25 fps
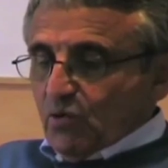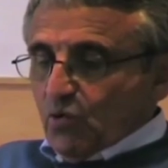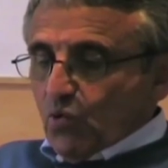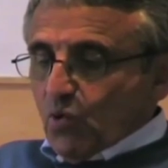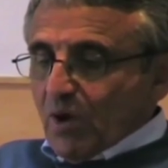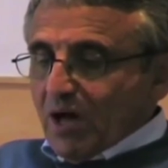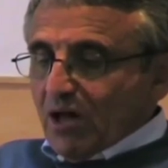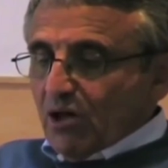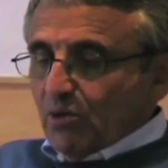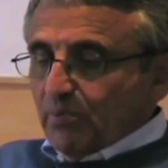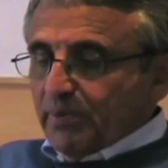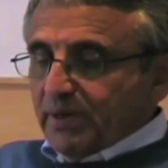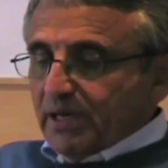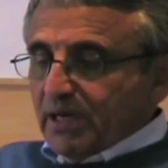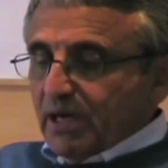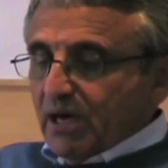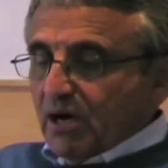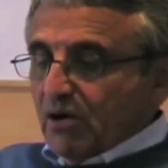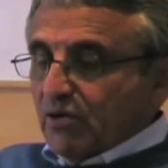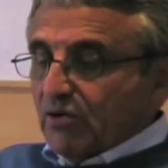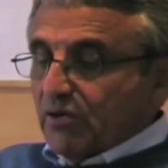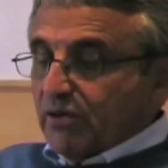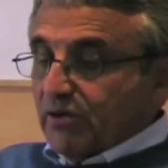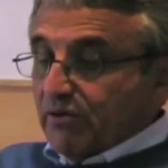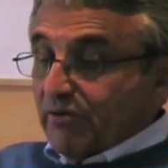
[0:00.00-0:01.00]
well
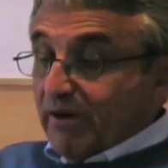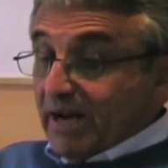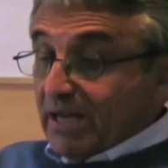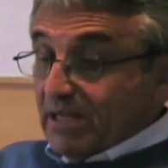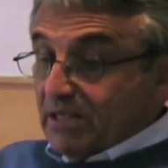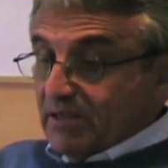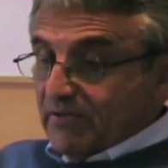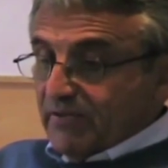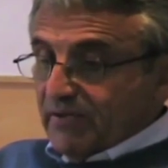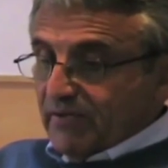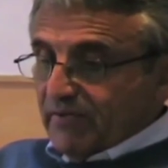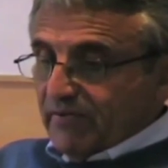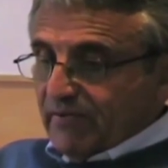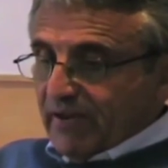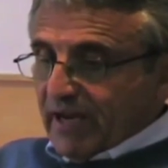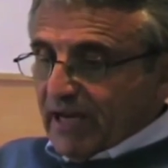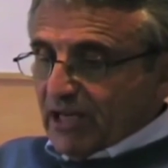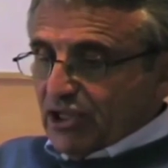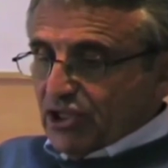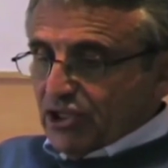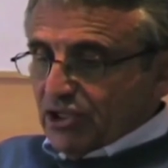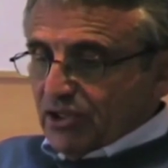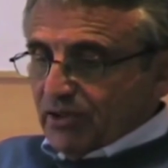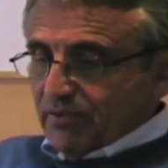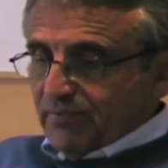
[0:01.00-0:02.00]
below the rate of
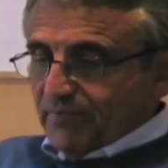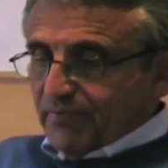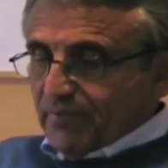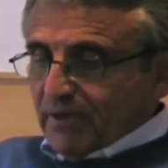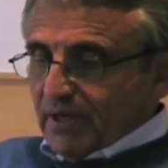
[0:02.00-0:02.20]
inflation.